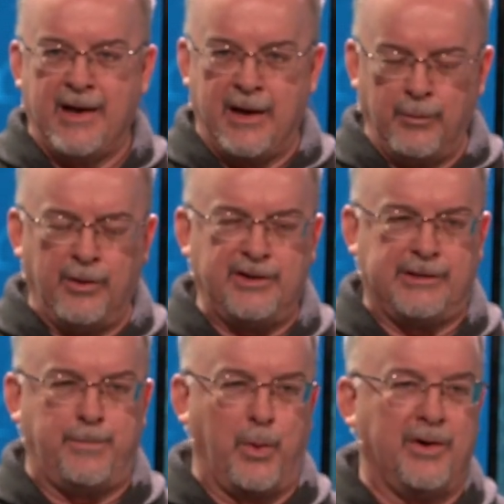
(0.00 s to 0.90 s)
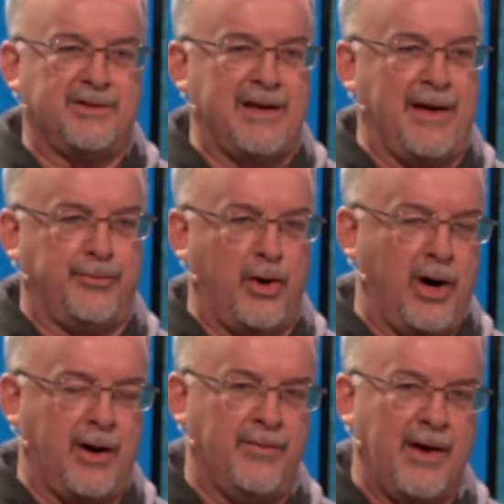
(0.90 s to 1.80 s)
He really supports that
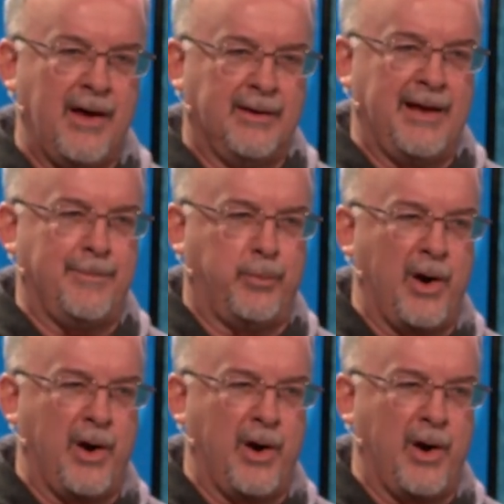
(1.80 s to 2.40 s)
thought of like